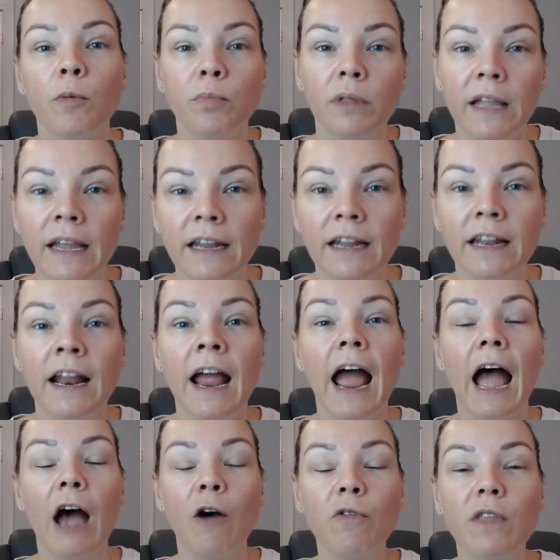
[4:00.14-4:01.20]
planet,
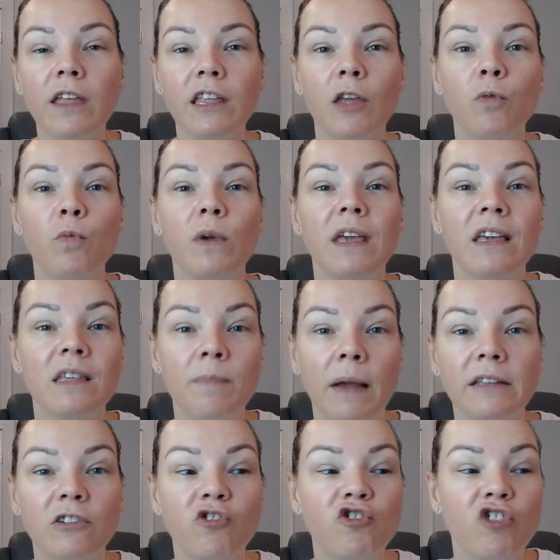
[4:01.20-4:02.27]
how then can we
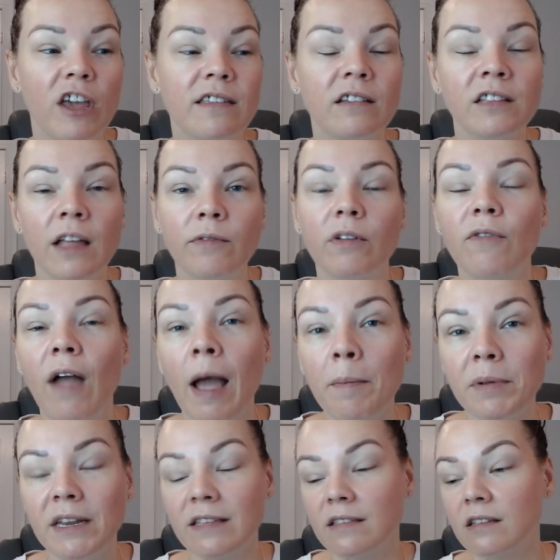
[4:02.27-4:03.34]
expect to chase a level of
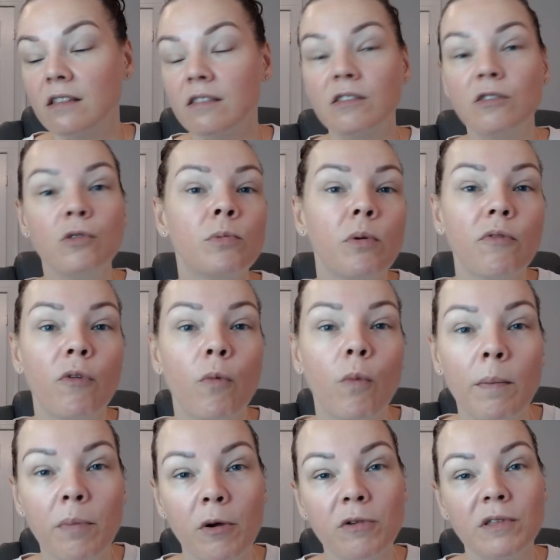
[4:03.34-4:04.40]
happiness that is suitable for
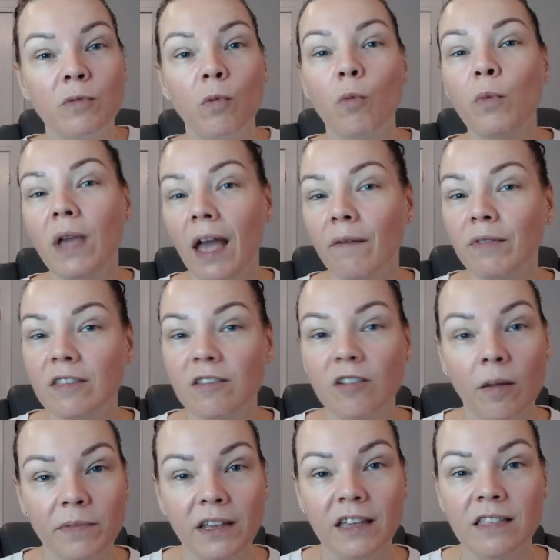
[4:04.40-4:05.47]
one person when we haven't
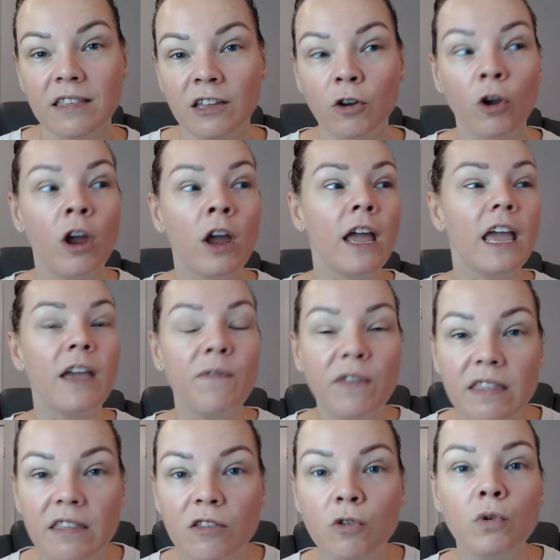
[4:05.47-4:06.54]
stopped to consider if
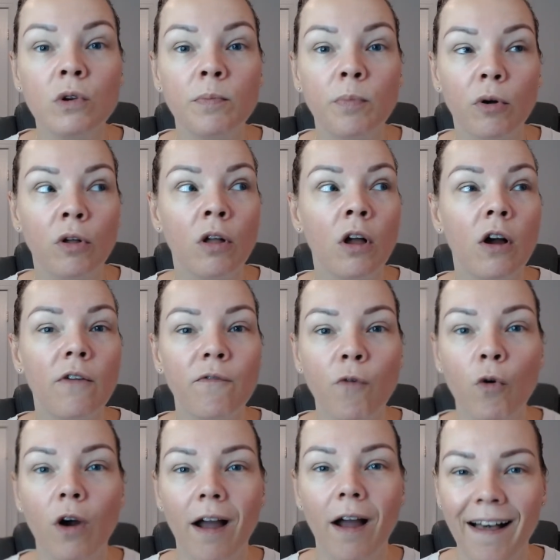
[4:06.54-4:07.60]
it's suitable
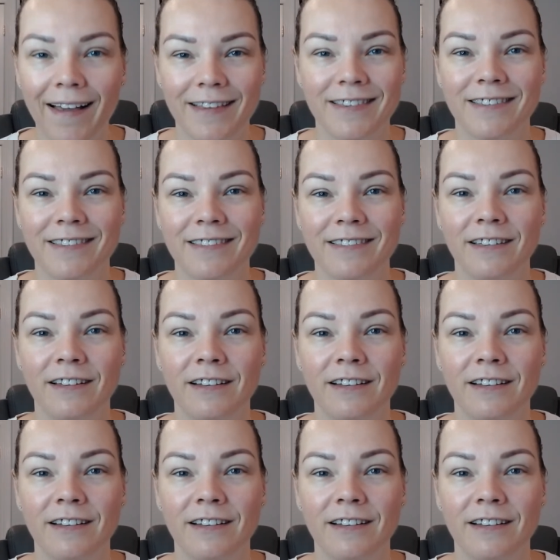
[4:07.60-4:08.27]
for us?